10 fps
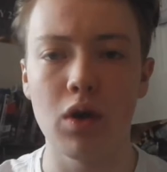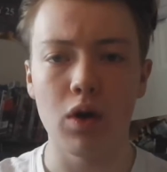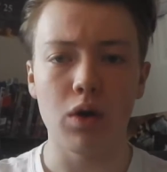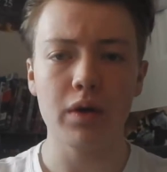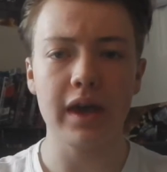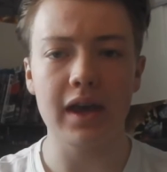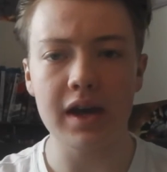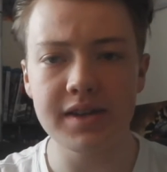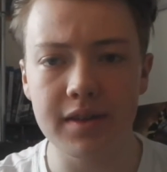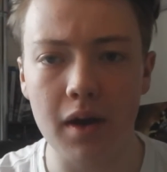Okay
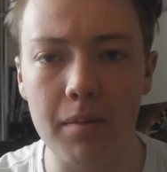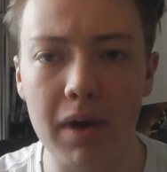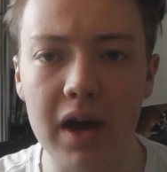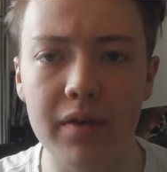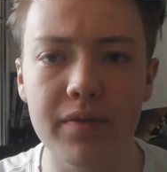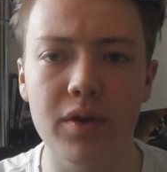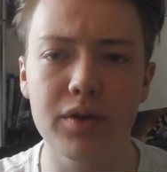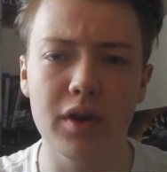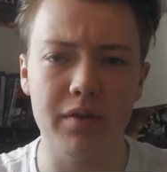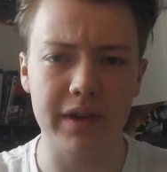guys, today I'm back for
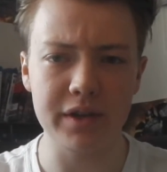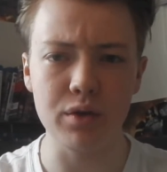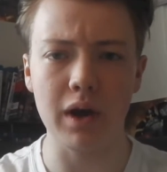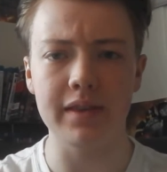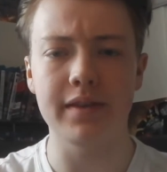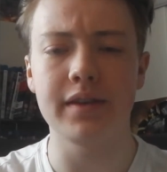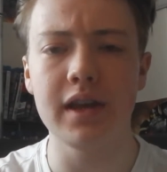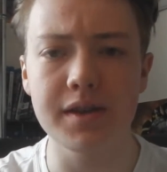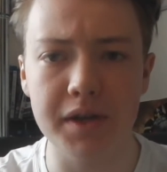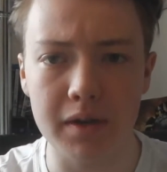another video, and
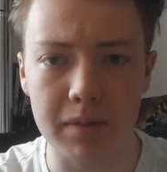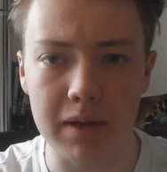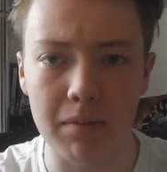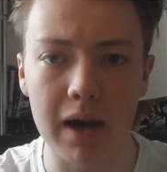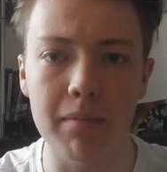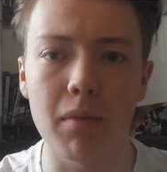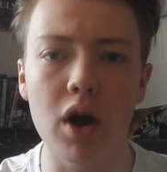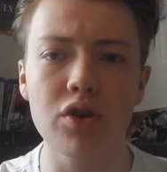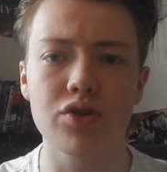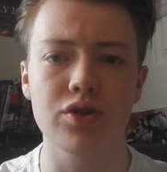today is going to be my
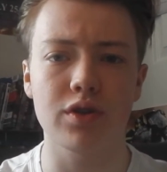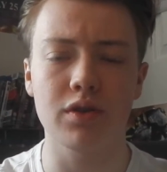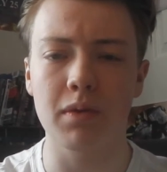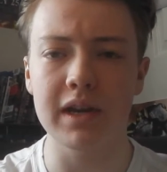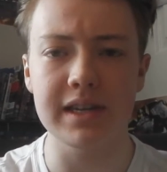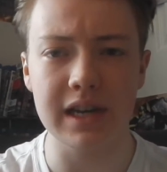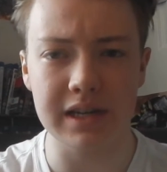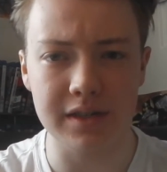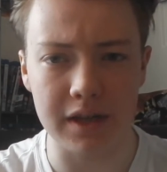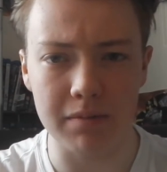March
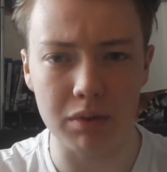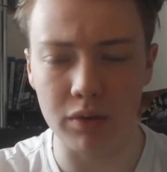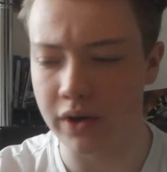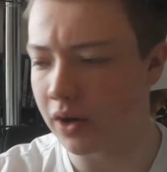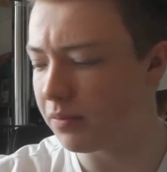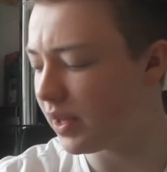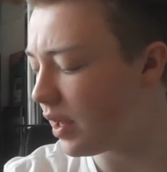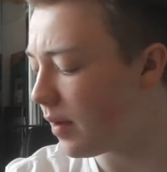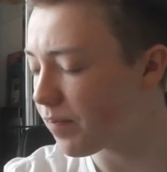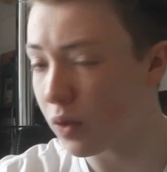2016 Blu-ray update,
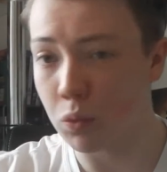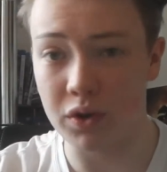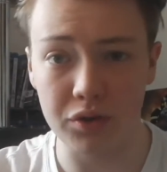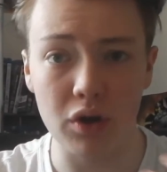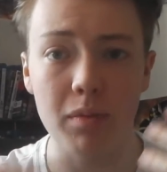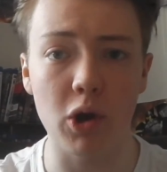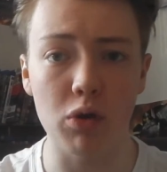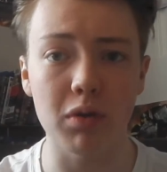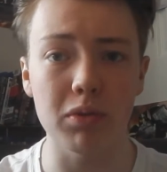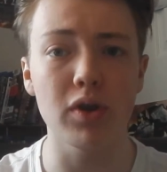where I talk about all
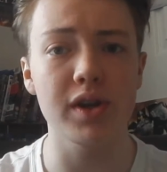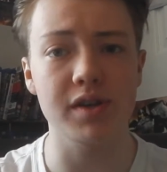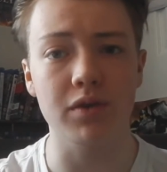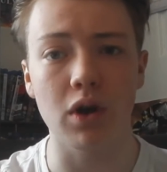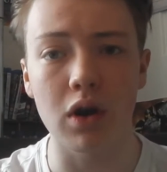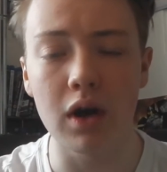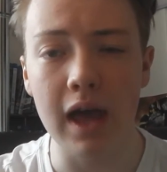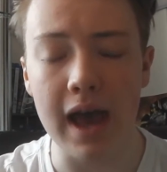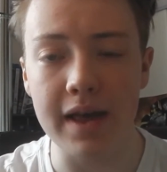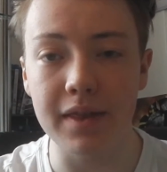the Blu-rays I've got
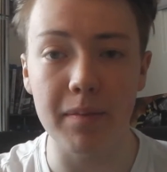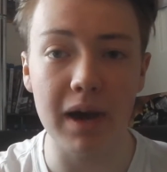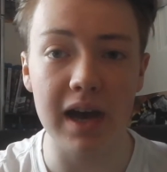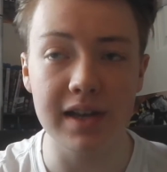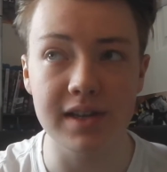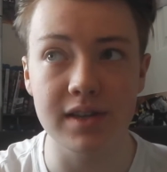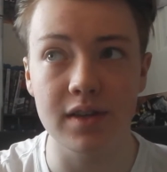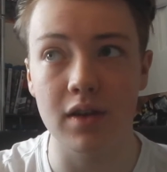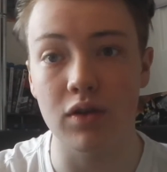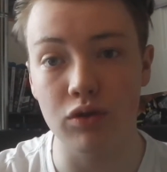in the past
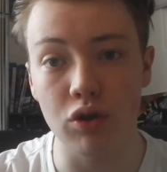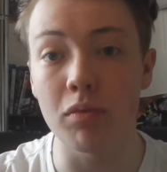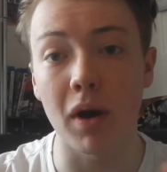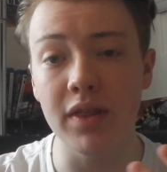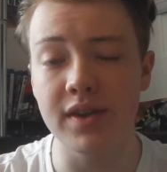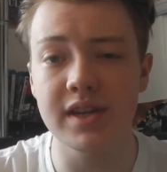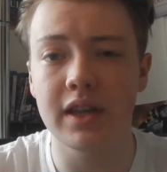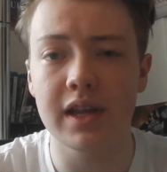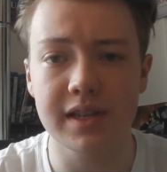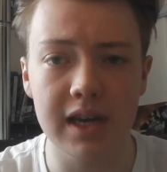2 months in
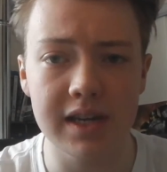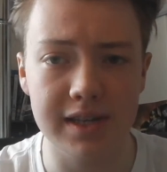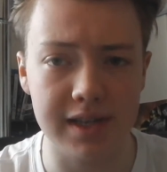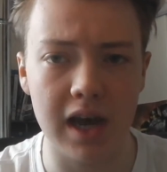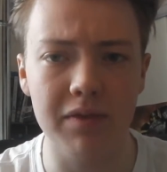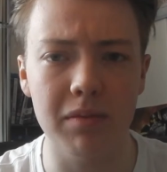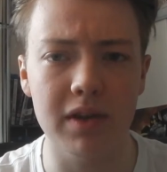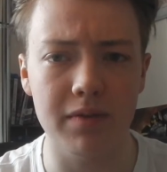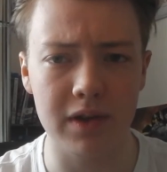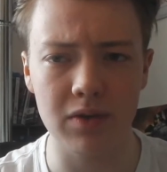this case, because I haven't made a
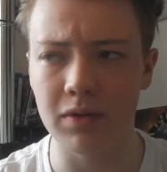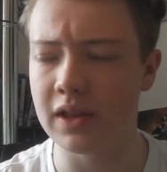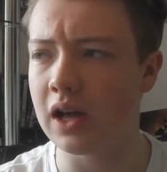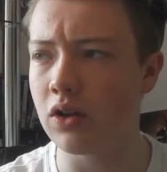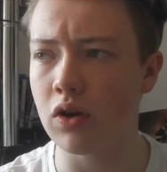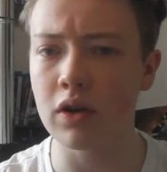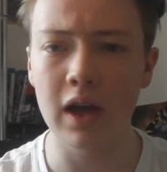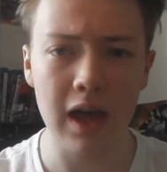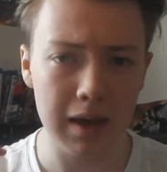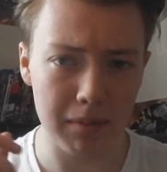video in that long.
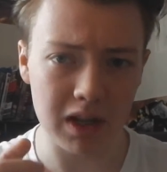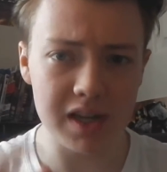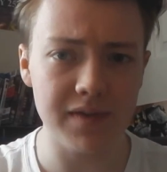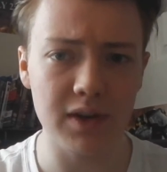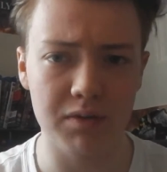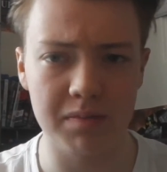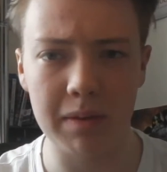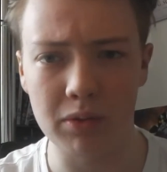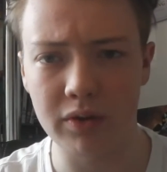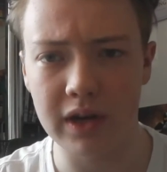My last video was my
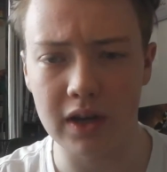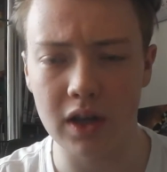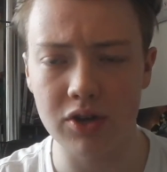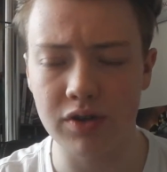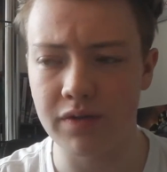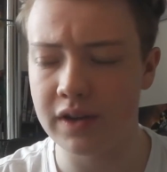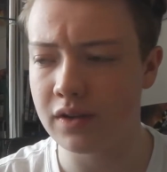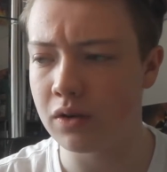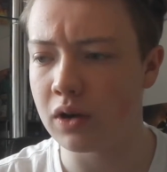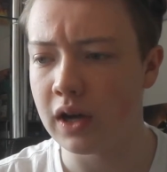Blu-ray collection
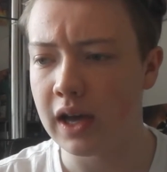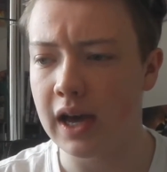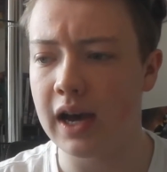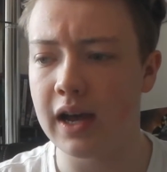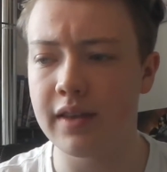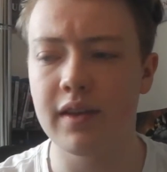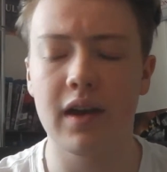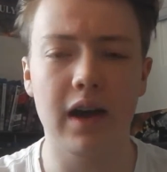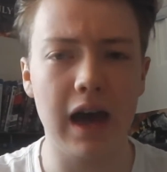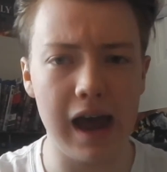video, and
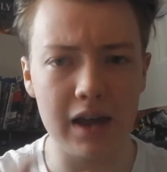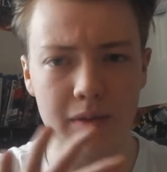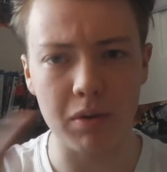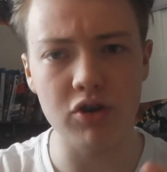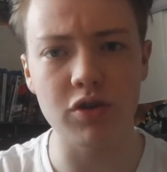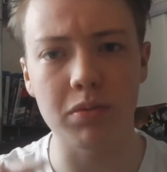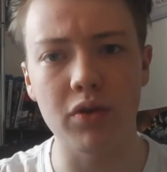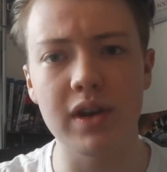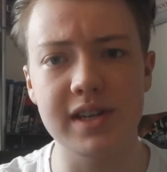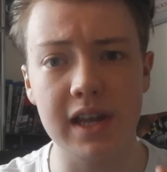I had a bunch of
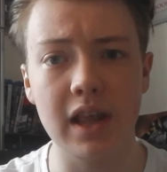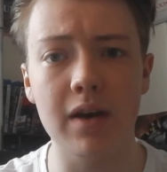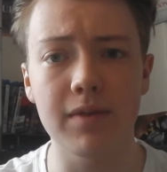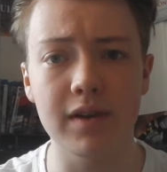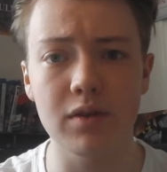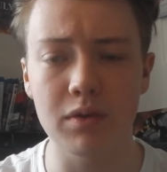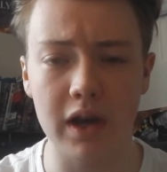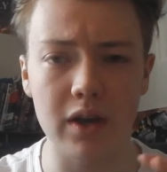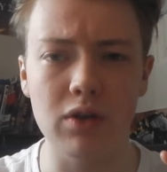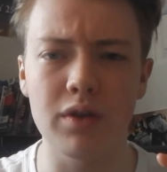Blu-rays in that video that
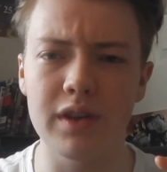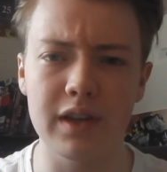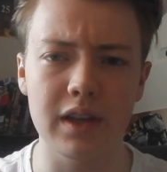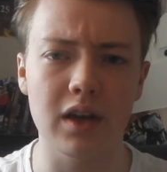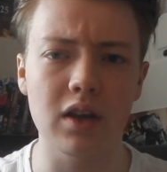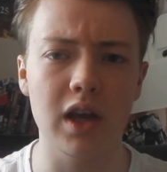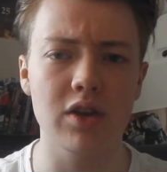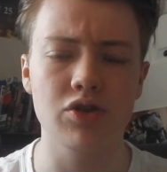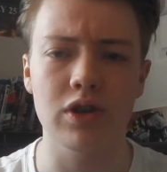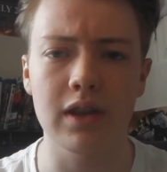I included in the
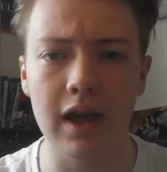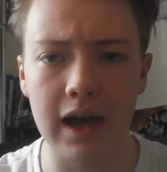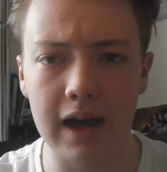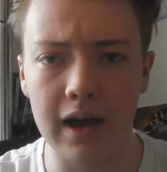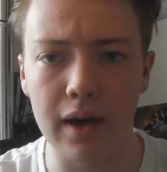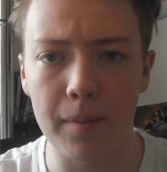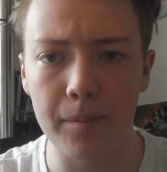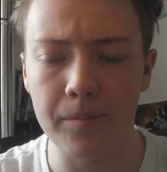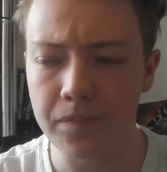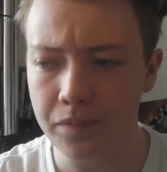collection that I
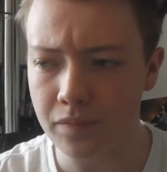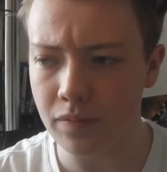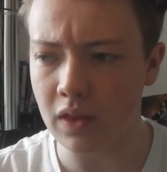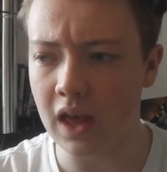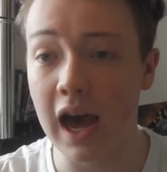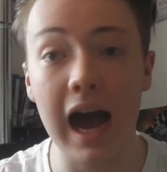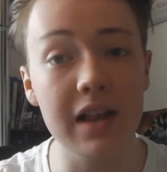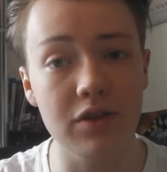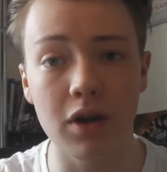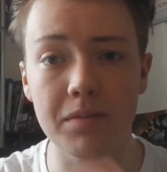
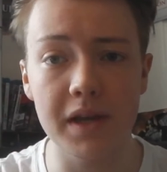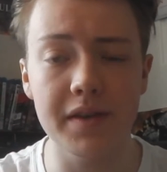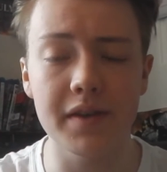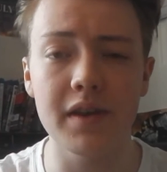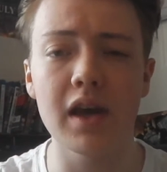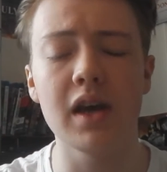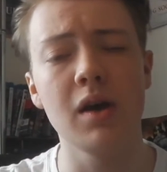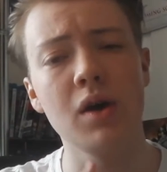hadn't updated yet.